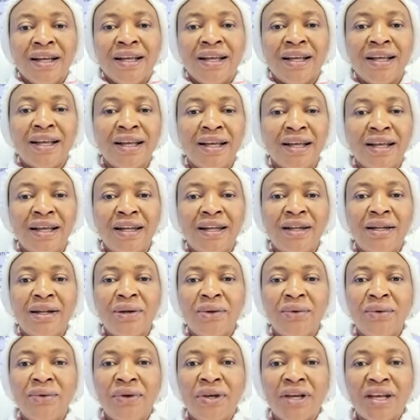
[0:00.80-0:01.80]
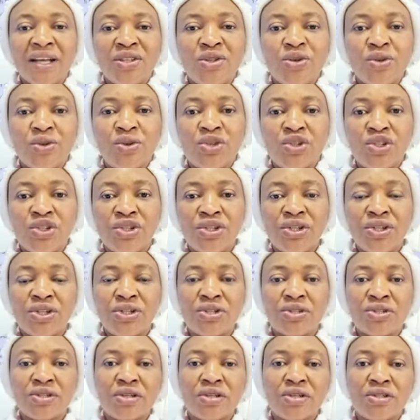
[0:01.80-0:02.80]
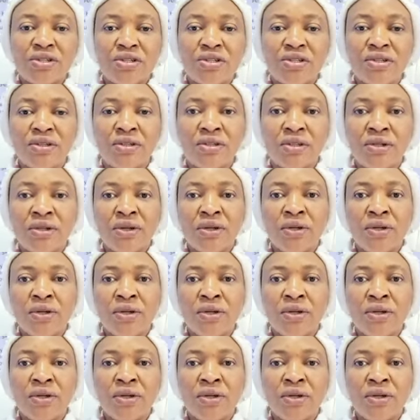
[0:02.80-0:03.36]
Hallelujah. So Jesus,